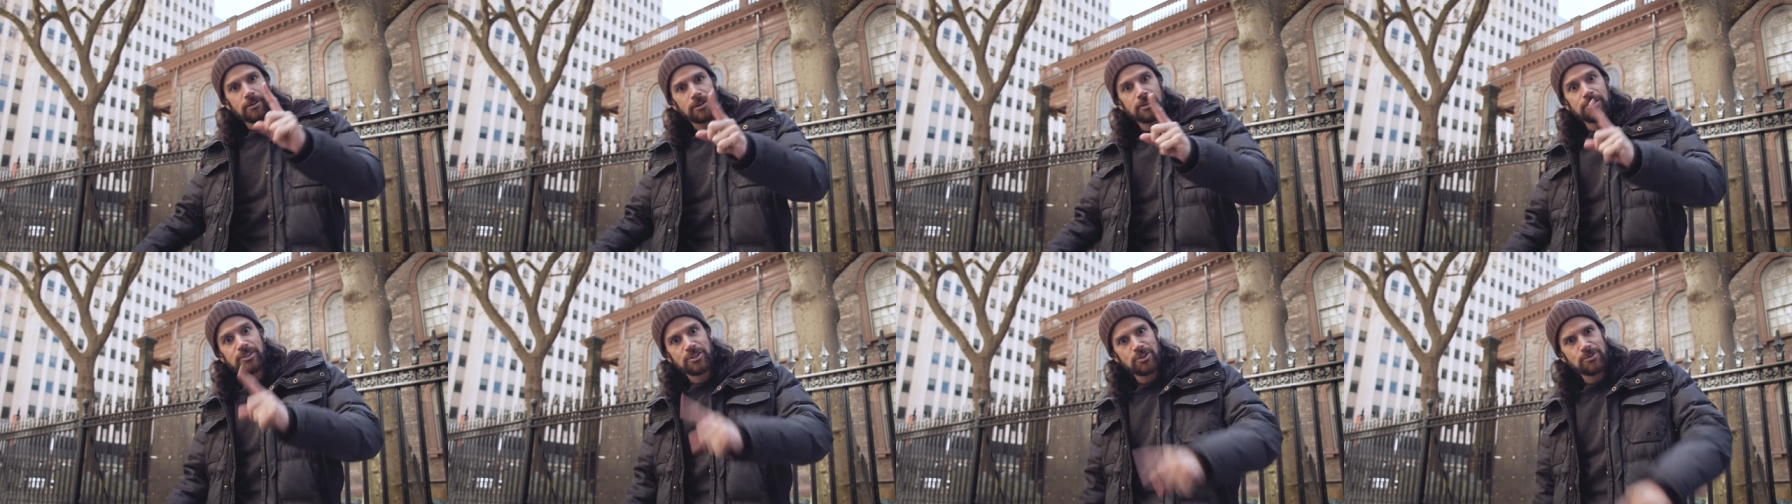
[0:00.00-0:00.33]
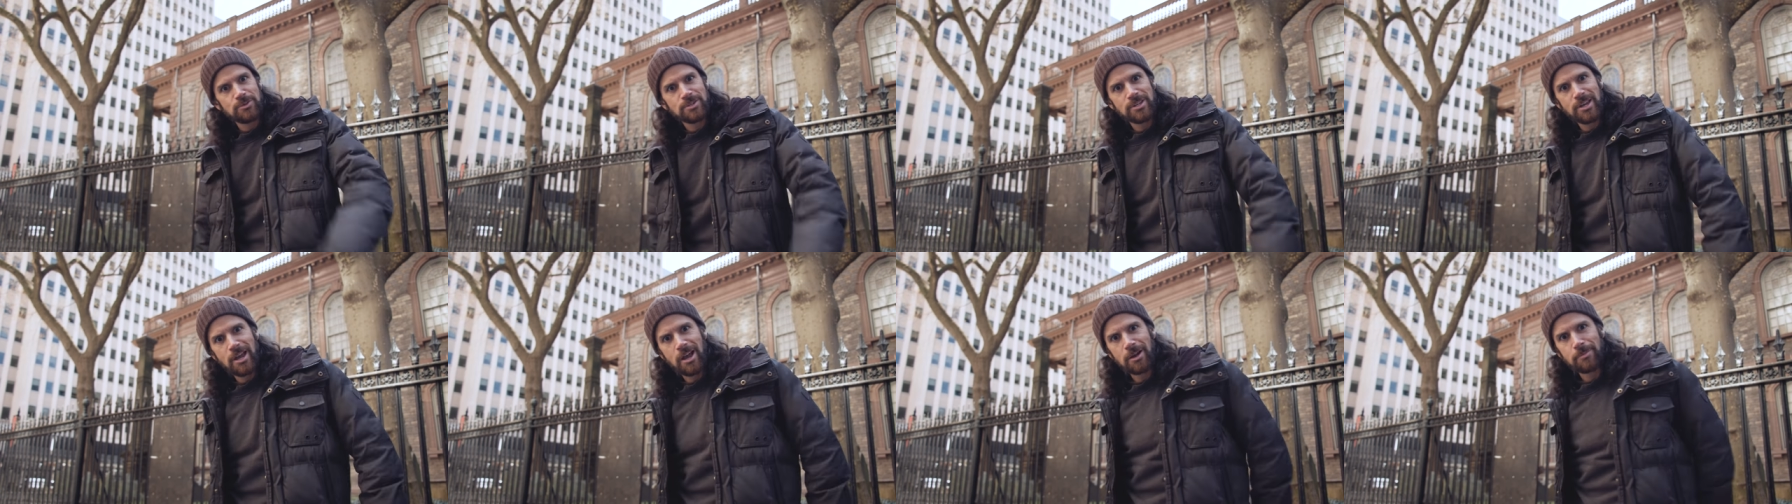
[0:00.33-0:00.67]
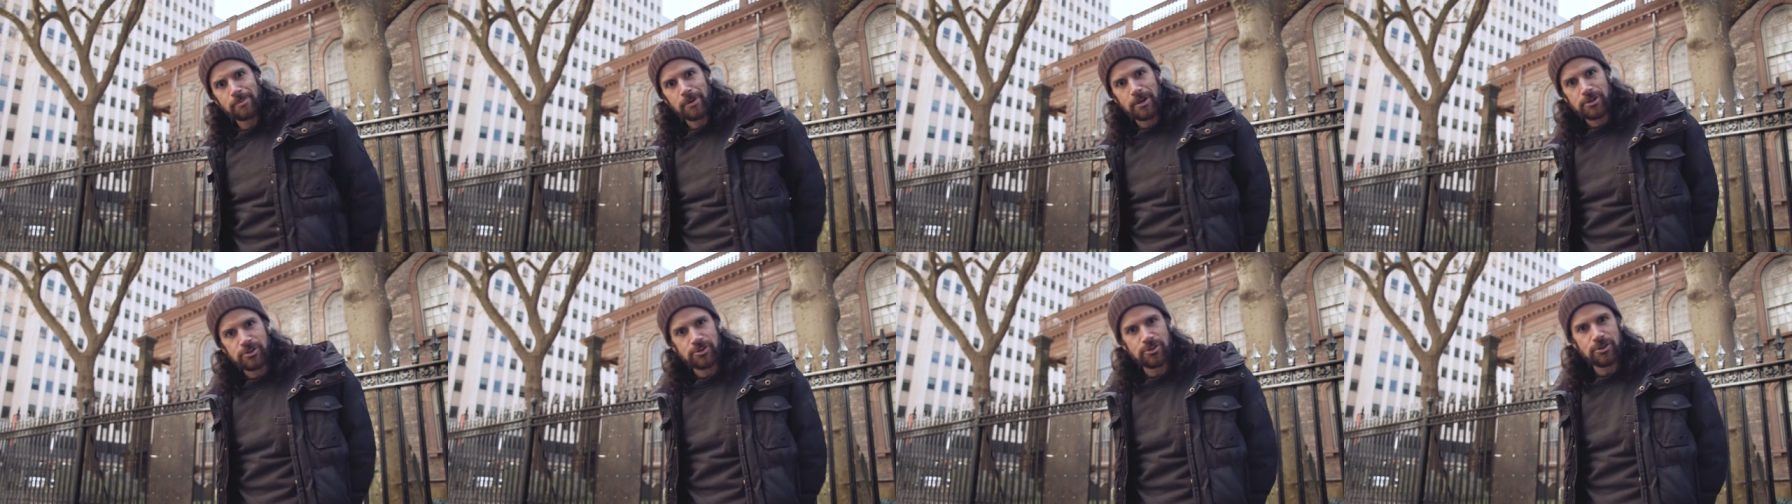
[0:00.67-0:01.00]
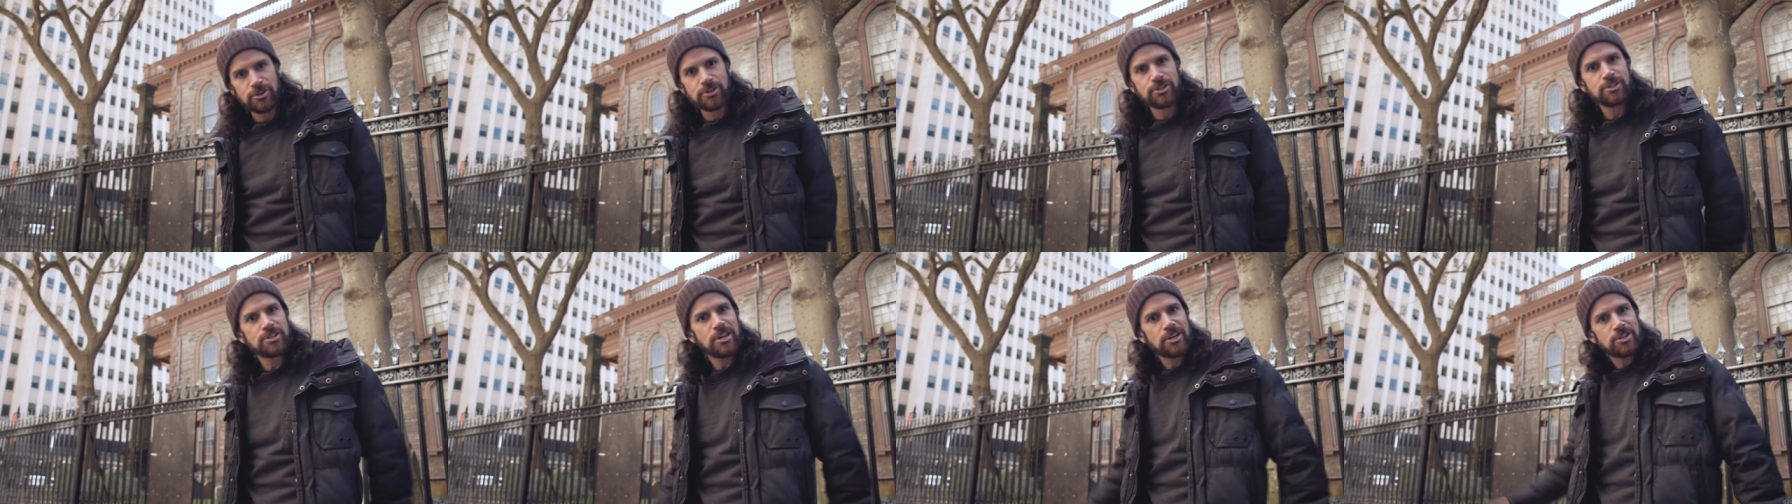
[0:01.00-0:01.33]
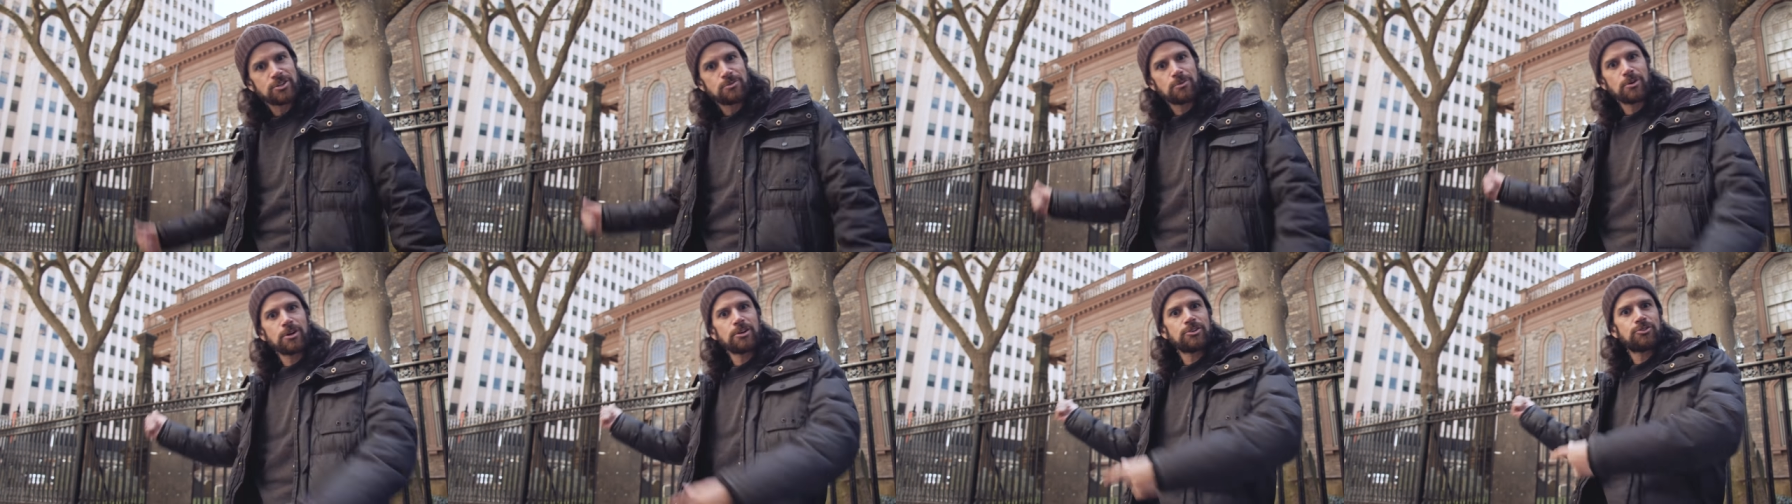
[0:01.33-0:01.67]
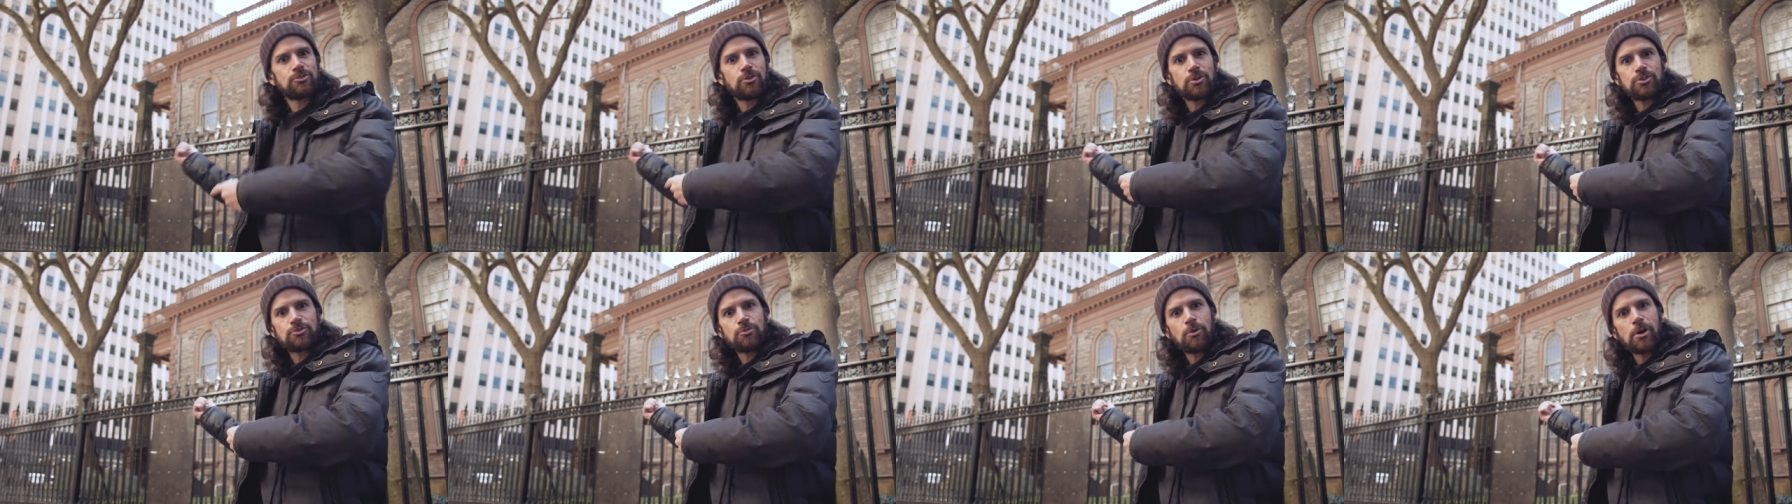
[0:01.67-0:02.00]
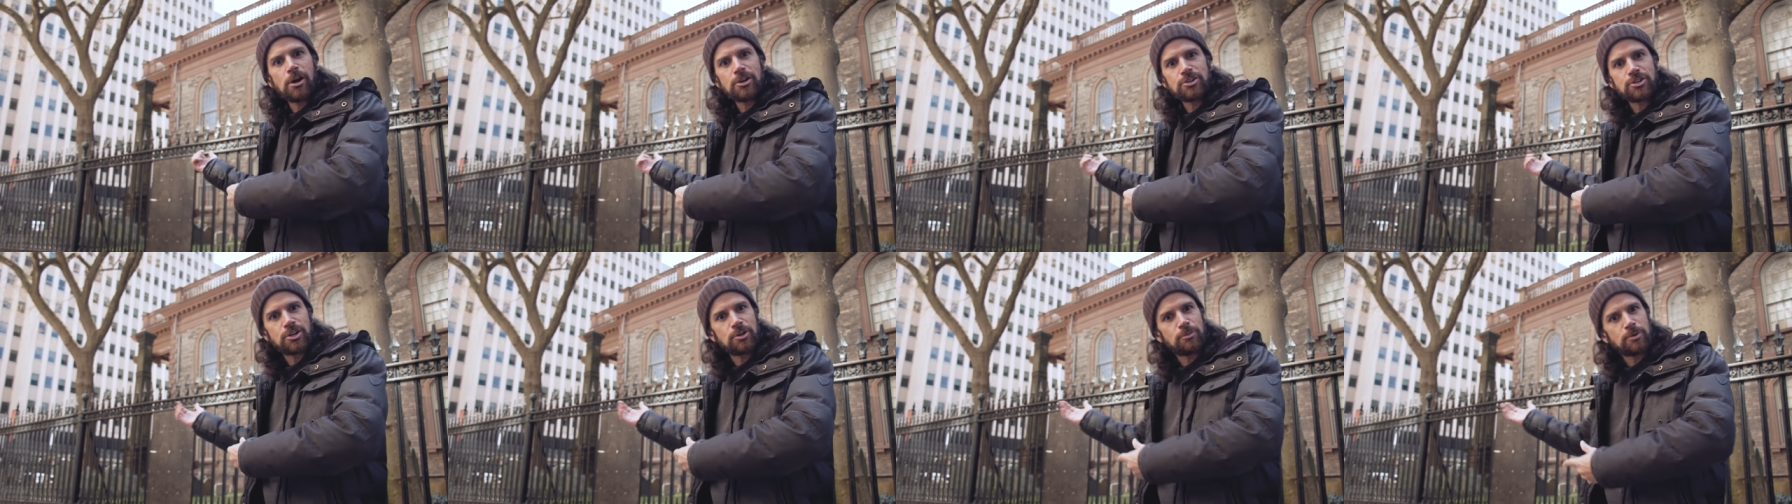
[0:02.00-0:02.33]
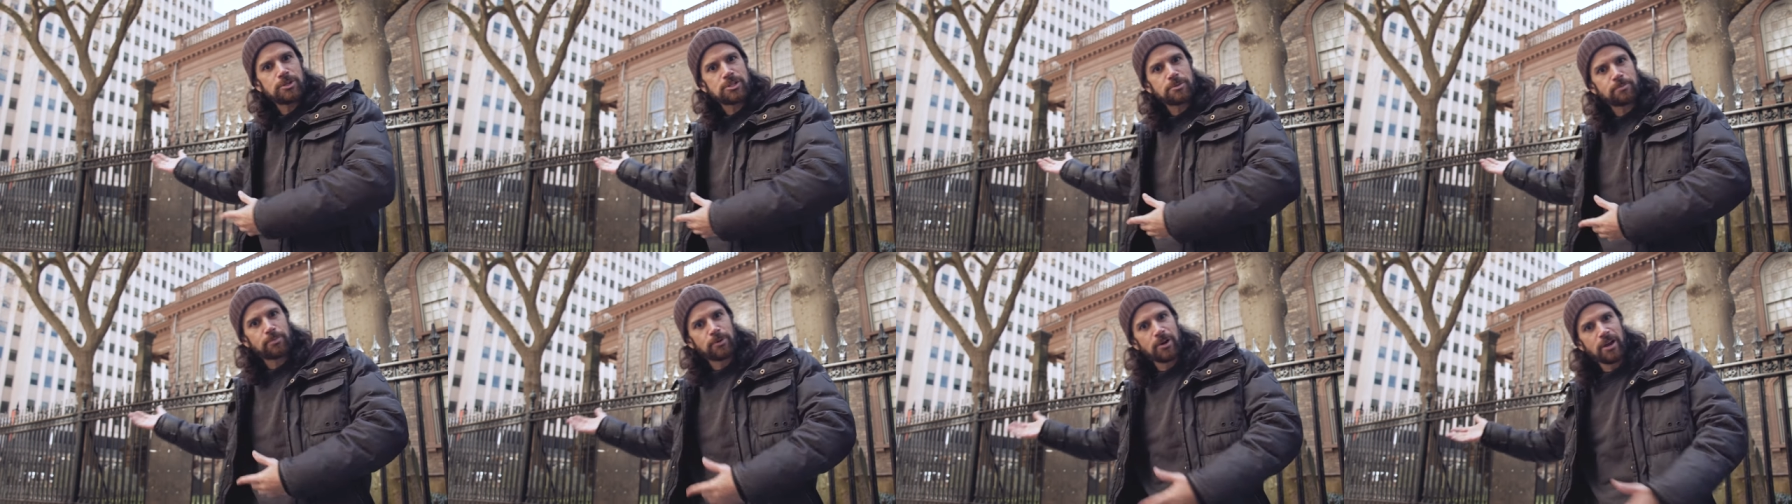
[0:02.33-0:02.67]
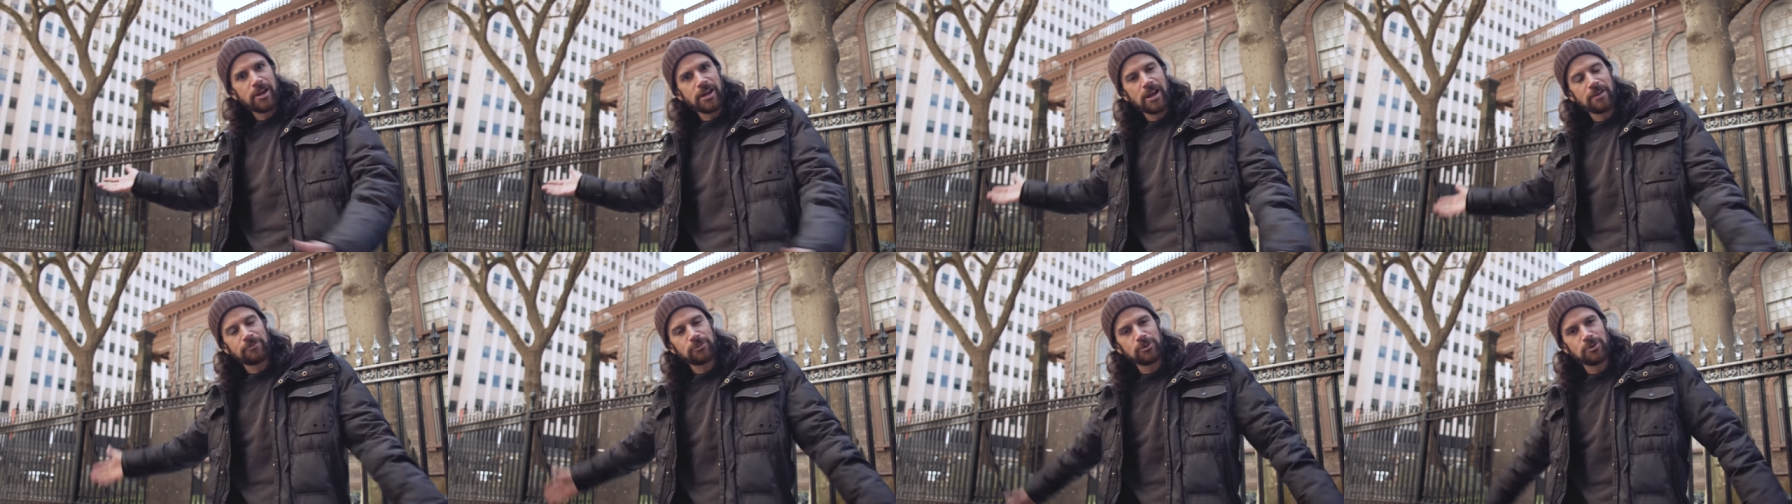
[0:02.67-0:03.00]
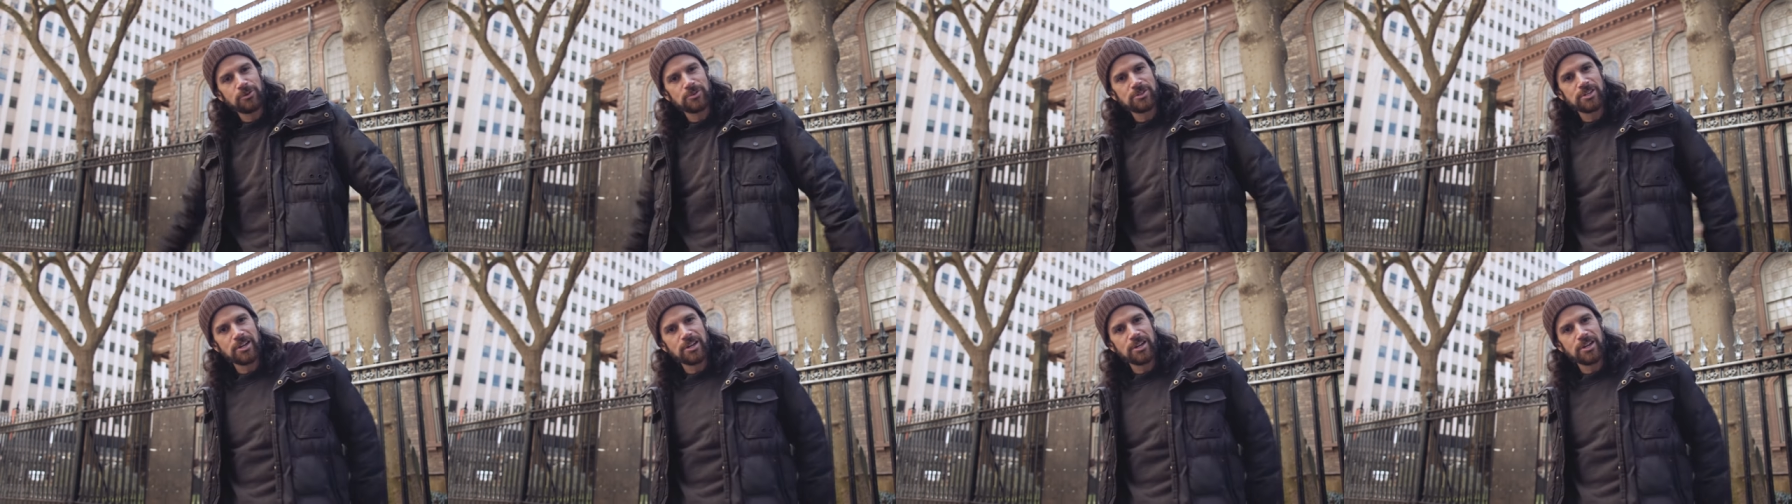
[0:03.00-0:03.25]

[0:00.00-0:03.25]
continuously occupied church is actually where George Washington went to pray after he was